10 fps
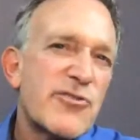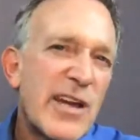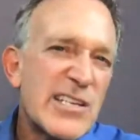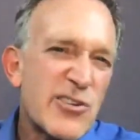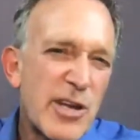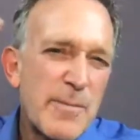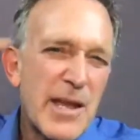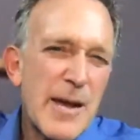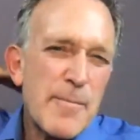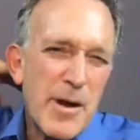stress
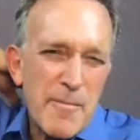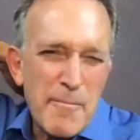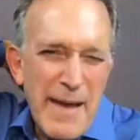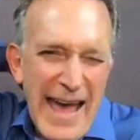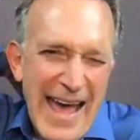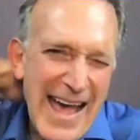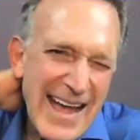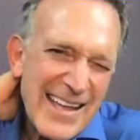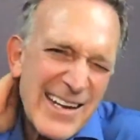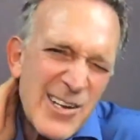creeping up our
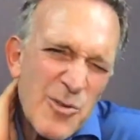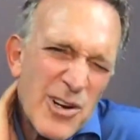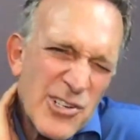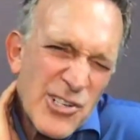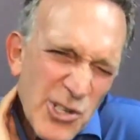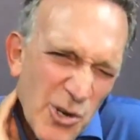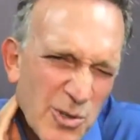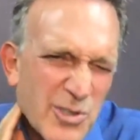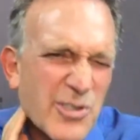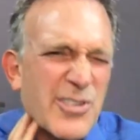back and into our
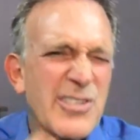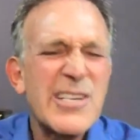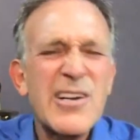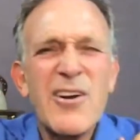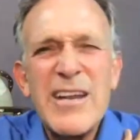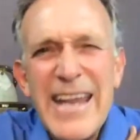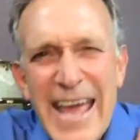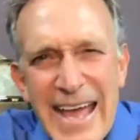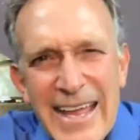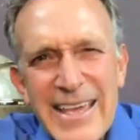shoulders and our
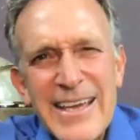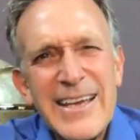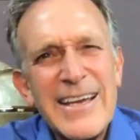neck?